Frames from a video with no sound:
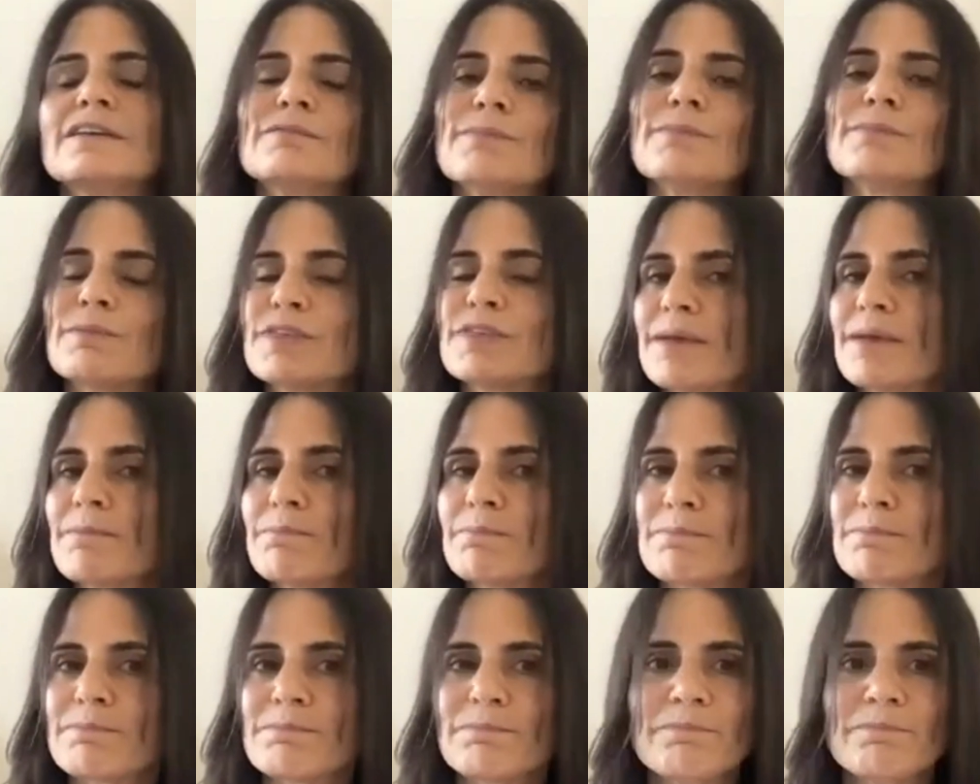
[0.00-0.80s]
Maybe
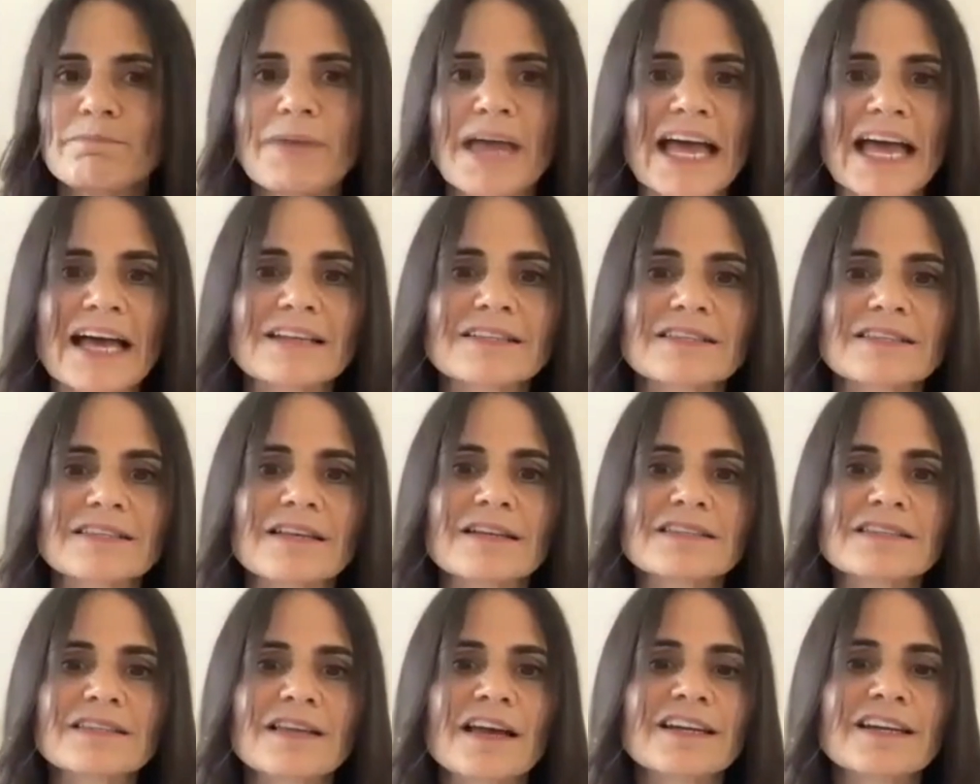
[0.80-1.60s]
they pass
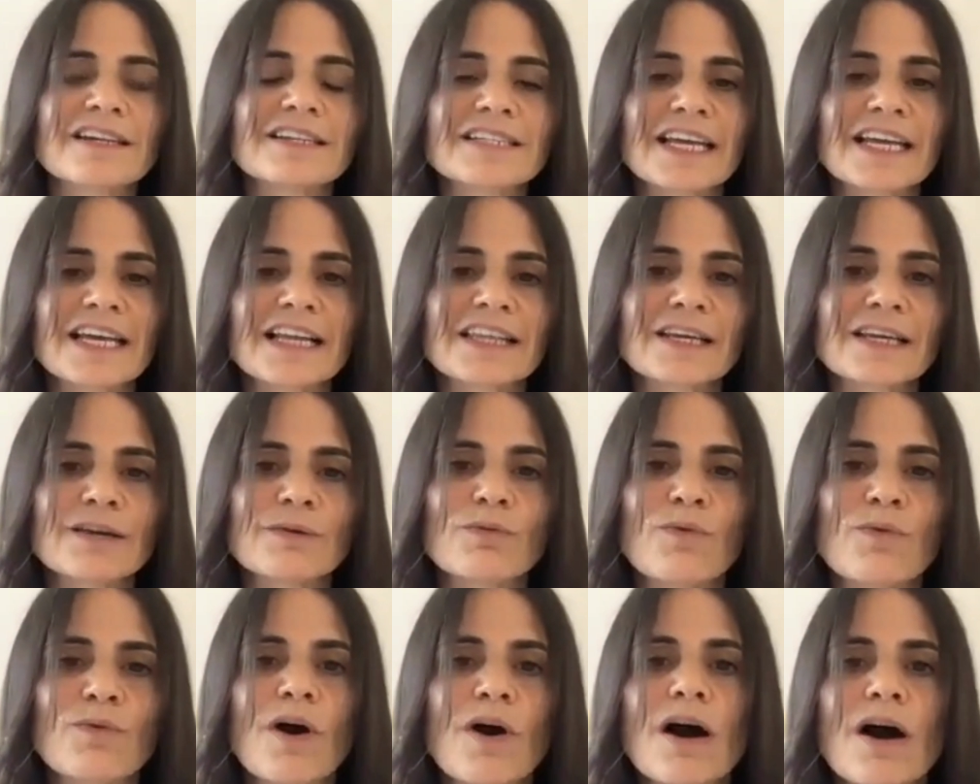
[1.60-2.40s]
us on a daily
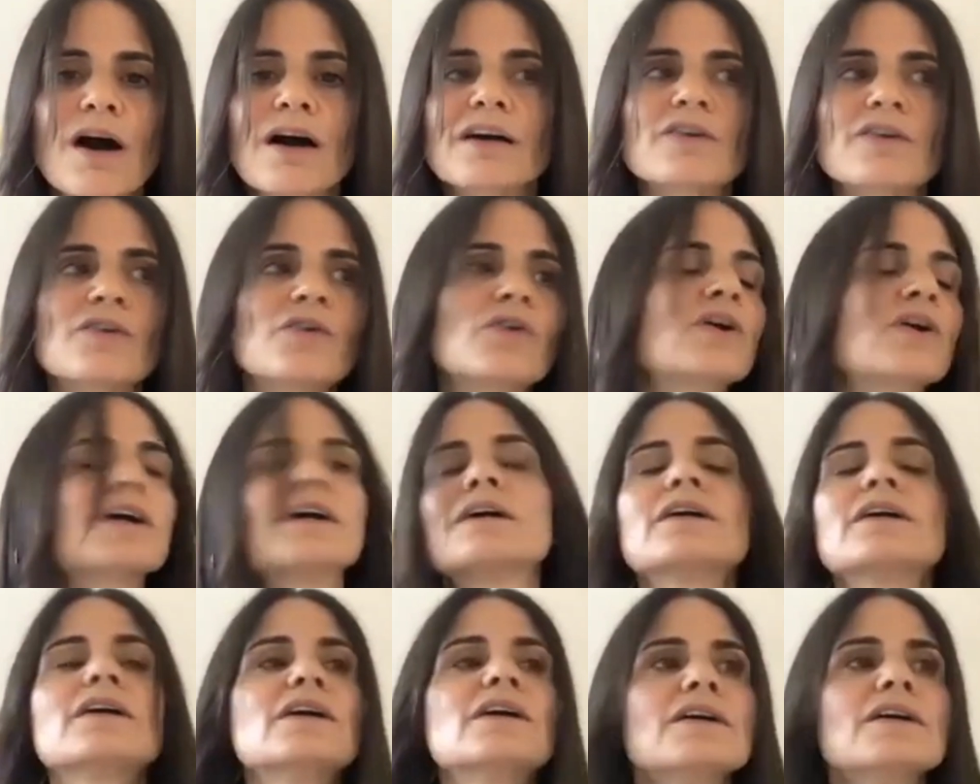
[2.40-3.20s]
walk
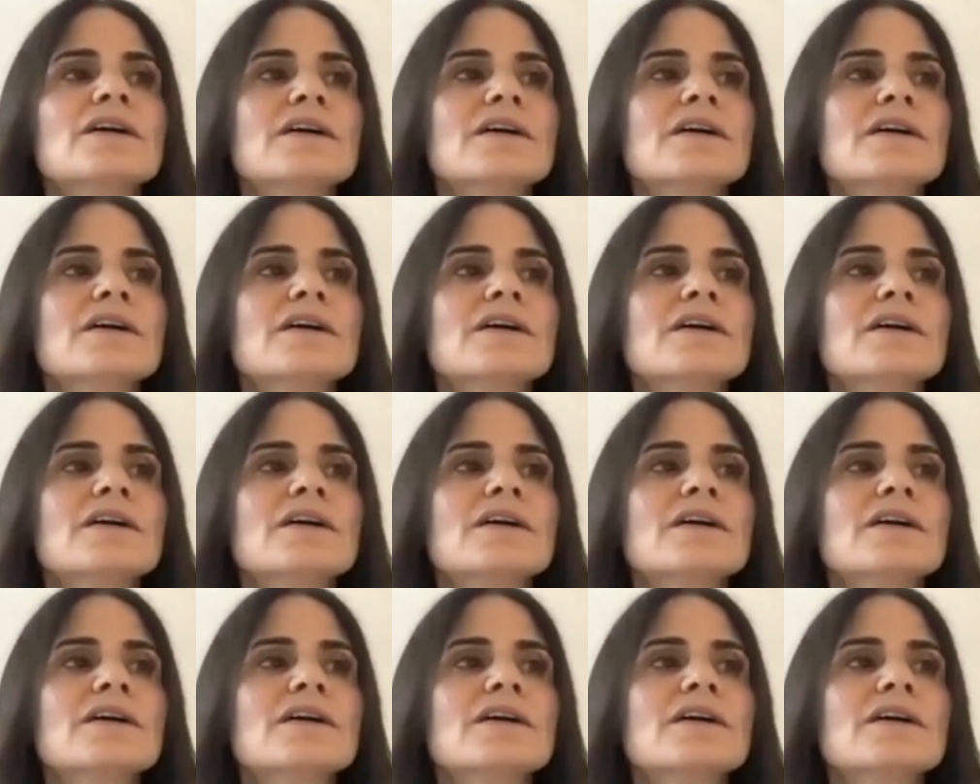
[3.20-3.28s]
or